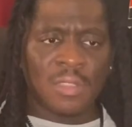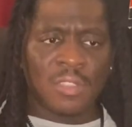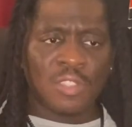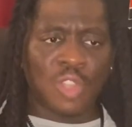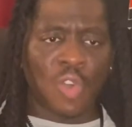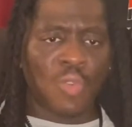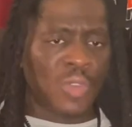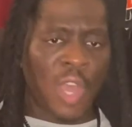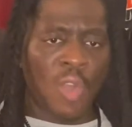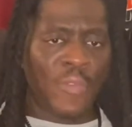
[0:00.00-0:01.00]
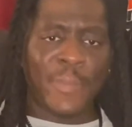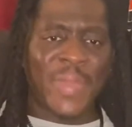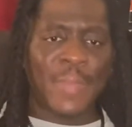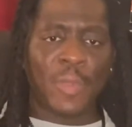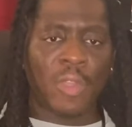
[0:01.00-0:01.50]
So no, the
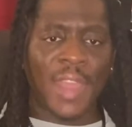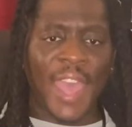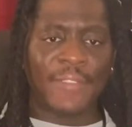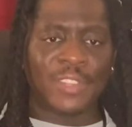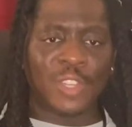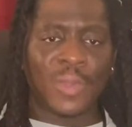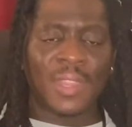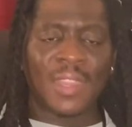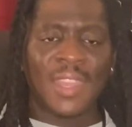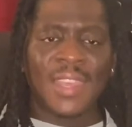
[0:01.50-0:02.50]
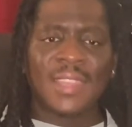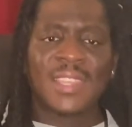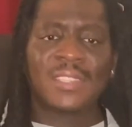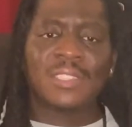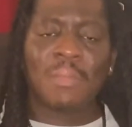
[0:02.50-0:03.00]
people are gonna have to do it.
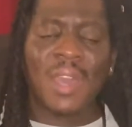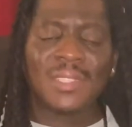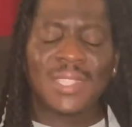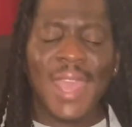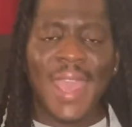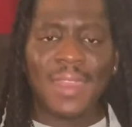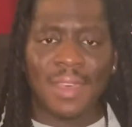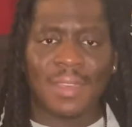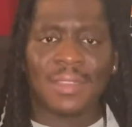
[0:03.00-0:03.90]
This is Montana.